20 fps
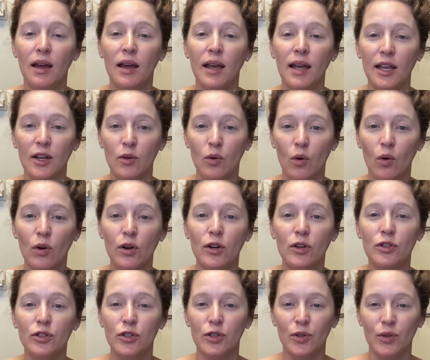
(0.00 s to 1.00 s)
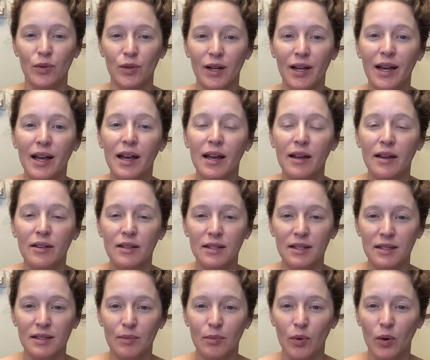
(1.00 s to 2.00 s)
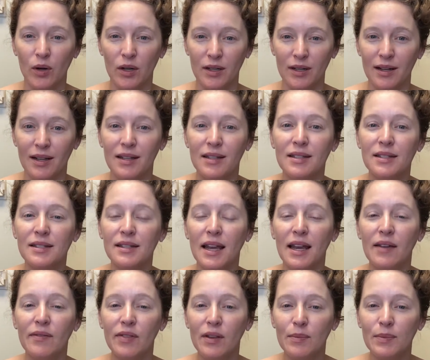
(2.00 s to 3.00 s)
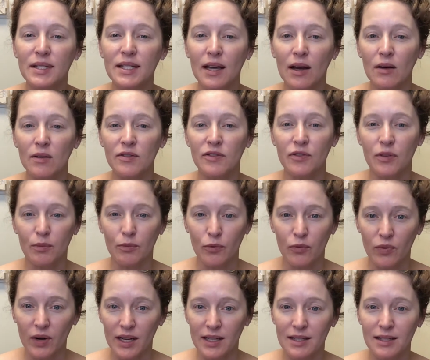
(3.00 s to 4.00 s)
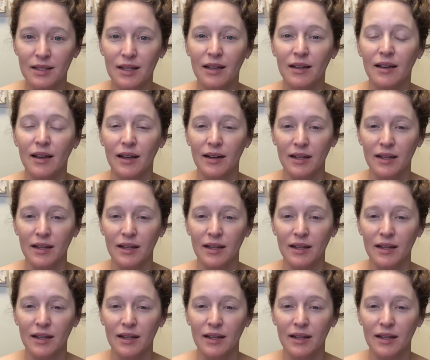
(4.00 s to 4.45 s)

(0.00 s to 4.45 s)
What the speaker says: in order to this is important, save themselves from risk and